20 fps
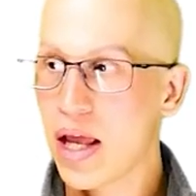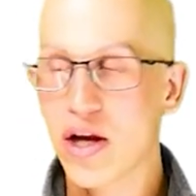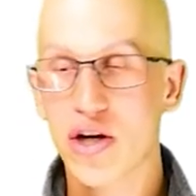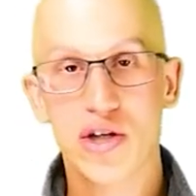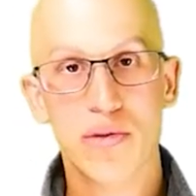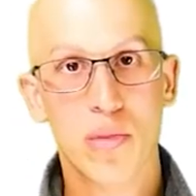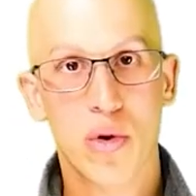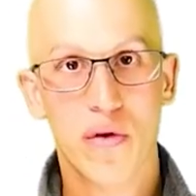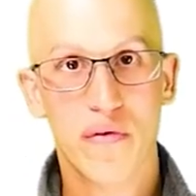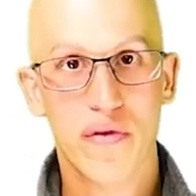
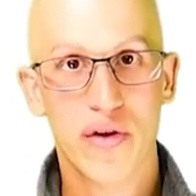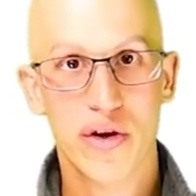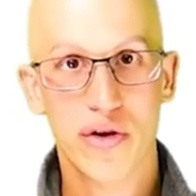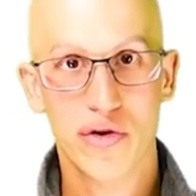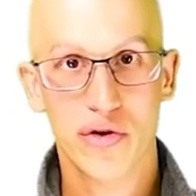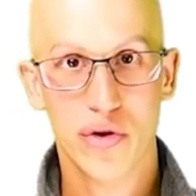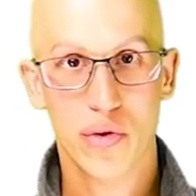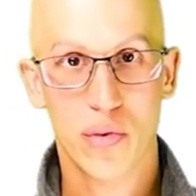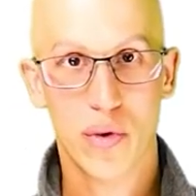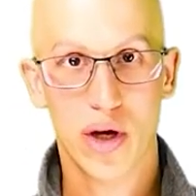here's more
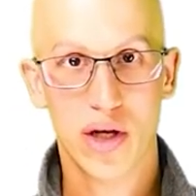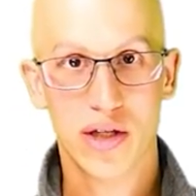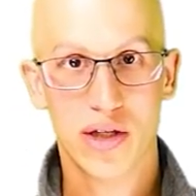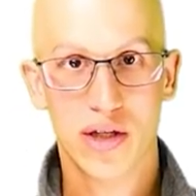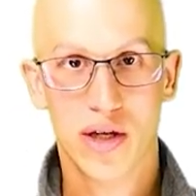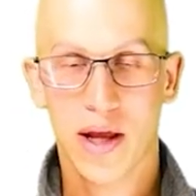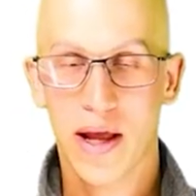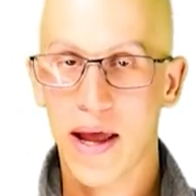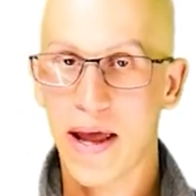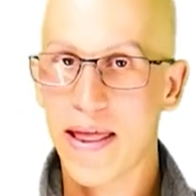videos to
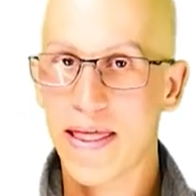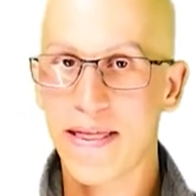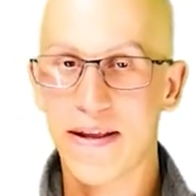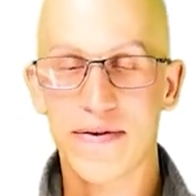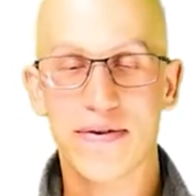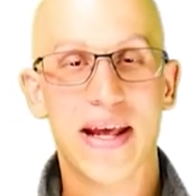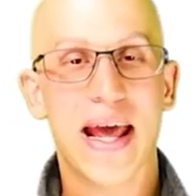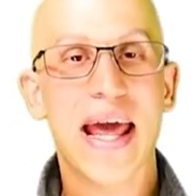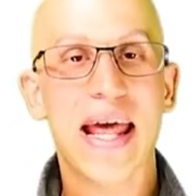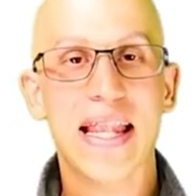watch.
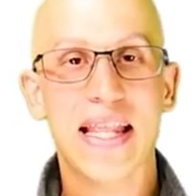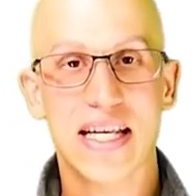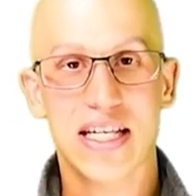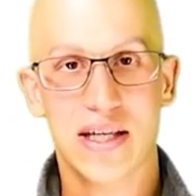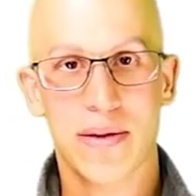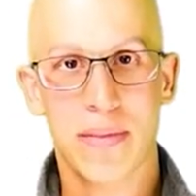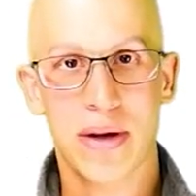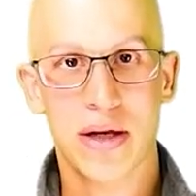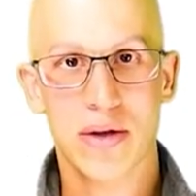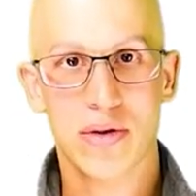There's
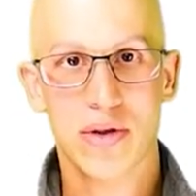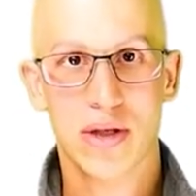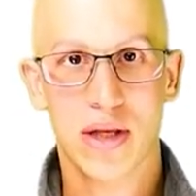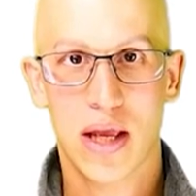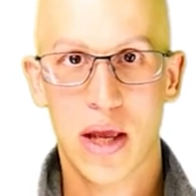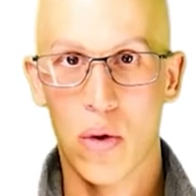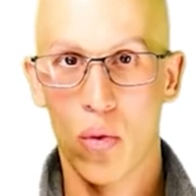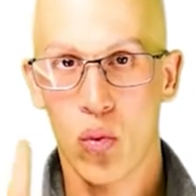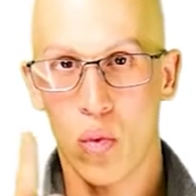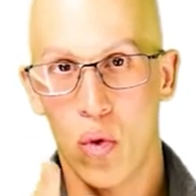endless amounts.